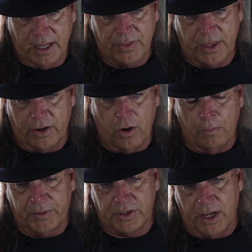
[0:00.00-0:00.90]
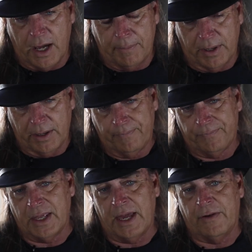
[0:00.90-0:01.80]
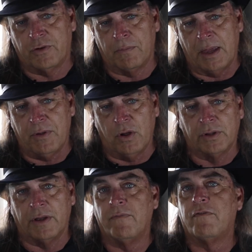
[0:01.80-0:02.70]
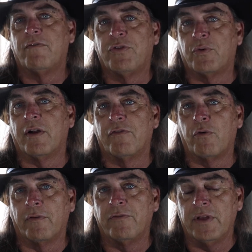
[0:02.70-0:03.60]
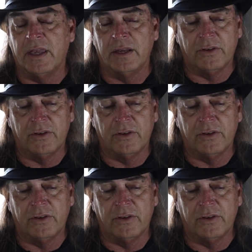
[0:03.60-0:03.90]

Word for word: and then it opened up after maybe only three or four feet.